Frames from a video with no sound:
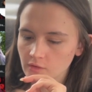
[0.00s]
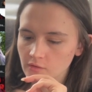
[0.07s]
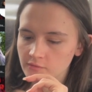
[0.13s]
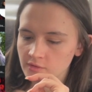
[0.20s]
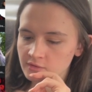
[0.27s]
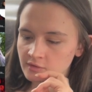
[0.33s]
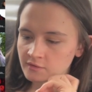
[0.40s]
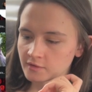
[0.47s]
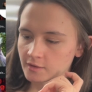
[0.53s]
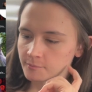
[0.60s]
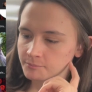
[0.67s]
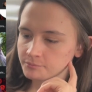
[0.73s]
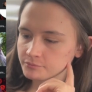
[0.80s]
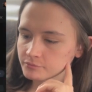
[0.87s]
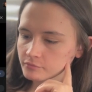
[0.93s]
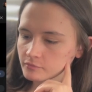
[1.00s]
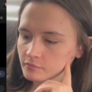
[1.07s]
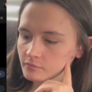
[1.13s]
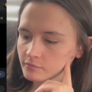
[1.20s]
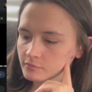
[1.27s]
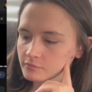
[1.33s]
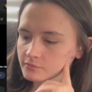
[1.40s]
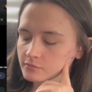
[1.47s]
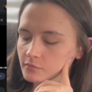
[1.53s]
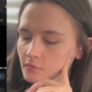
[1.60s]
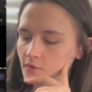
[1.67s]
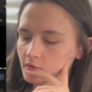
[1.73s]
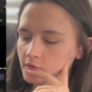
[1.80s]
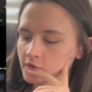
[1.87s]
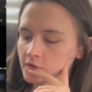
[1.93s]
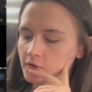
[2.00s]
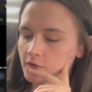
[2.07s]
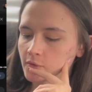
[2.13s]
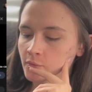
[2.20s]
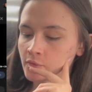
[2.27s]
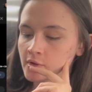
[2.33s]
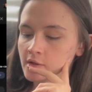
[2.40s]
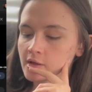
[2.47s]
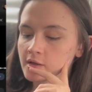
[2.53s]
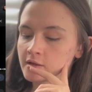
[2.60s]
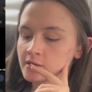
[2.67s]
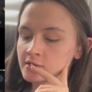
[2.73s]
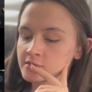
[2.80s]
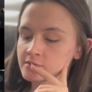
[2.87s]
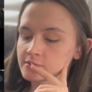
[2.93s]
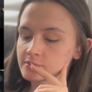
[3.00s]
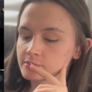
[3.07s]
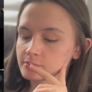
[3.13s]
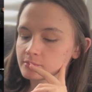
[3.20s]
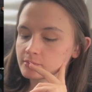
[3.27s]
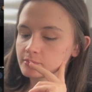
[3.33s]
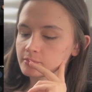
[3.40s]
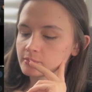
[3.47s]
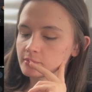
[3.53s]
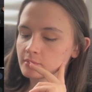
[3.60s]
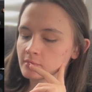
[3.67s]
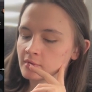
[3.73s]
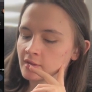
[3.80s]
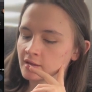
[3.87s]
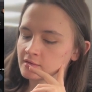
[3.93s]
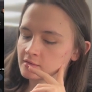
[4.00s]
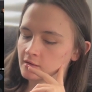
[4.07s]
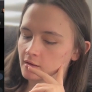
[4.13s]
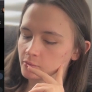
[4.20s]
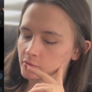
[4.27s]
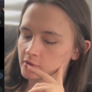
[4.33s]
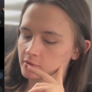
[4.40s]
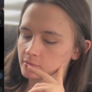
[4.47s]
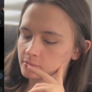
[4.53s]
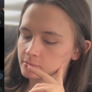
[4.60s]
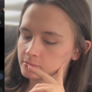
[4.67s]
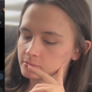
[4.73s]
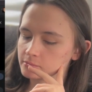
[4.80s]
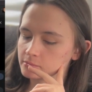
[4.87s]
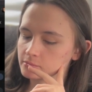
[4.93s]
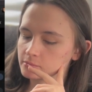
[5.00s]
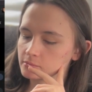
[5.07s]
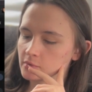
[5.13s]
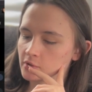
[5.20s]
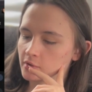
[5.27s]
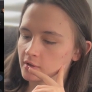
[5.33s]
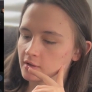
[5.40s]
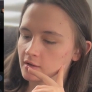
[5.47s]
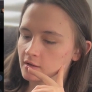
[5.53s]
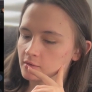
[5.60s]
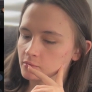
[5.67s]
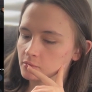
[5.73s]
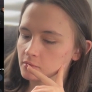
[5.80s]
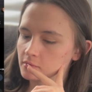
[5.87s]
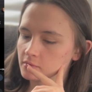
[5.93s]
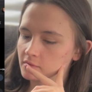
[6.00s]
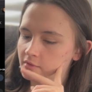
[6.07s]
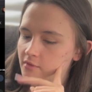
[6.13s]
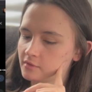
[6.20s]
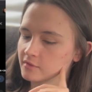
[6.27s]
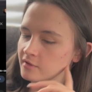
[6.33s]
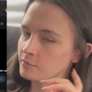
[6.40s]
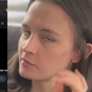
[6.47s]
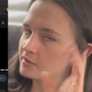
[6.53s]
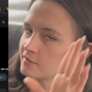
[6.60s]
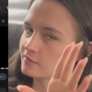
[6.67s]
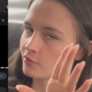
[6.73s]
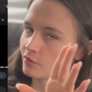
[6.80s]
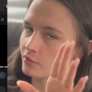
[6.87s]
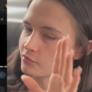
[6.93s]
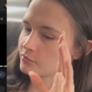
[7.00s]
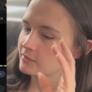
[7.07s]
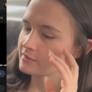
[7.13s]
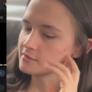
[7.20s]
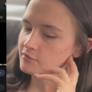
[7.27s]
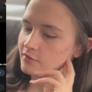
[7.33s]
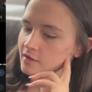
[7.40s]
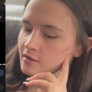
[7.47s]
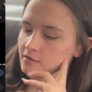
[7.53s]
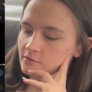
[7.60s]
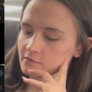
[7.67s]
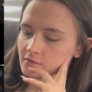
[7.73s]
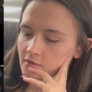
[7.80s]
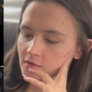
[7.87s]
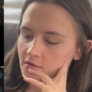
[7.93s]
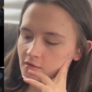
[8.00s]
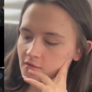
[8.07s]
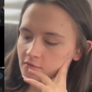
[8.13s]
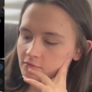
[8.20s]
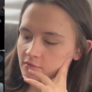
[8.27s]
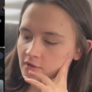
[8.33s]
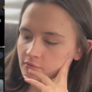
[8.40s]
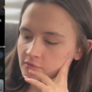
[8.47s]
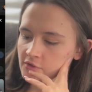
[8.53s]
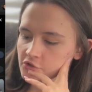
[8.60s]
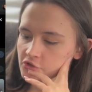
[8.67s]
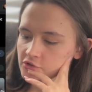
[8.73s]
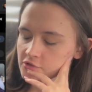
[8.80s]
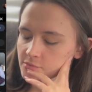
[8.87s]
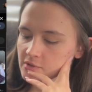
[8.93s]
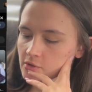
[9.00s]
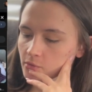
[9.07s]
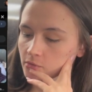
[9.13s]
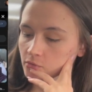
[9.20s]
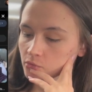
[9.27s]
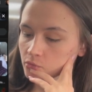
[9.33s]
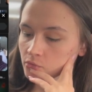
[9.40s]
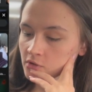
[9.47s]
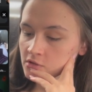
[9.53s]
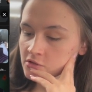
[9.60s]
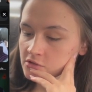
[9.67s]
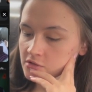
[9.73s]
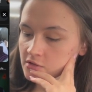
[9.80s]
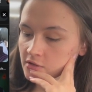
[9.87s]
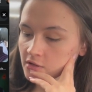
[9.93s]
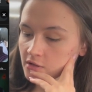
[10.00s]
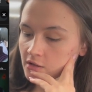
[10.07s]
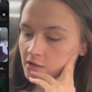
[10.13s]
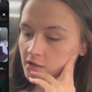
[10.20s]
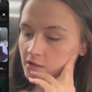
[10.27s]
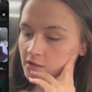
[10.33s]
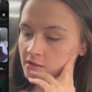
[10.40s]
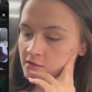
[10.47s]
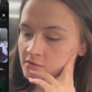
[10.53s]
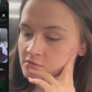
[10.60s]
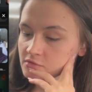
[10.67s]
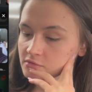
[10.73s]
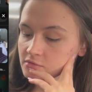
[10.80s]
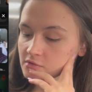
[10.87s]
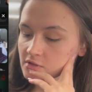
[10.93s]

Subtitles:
This is him. You know, that's not real. Okay, some of these girls with these fan fictions be going crazy. He's